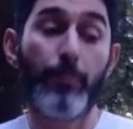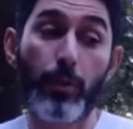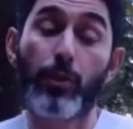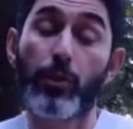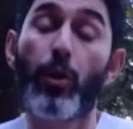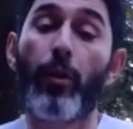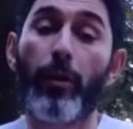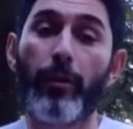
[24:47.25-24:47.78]

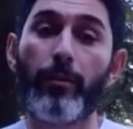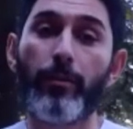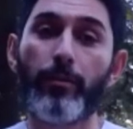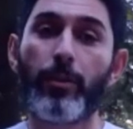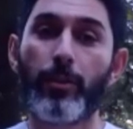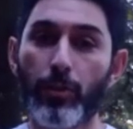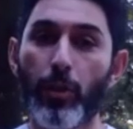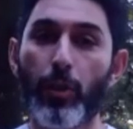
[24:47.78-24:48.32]
start
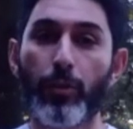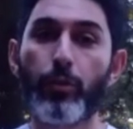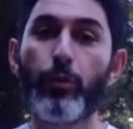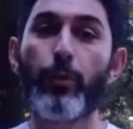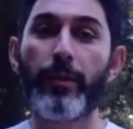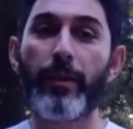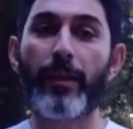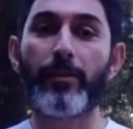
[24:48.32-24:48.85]

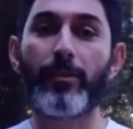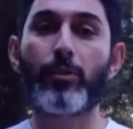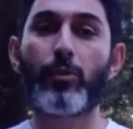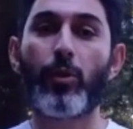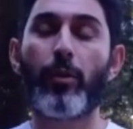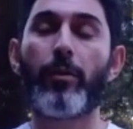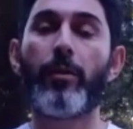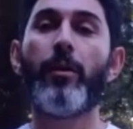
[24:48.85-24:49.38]
doing that, to
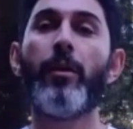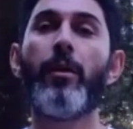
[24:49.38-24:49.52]
start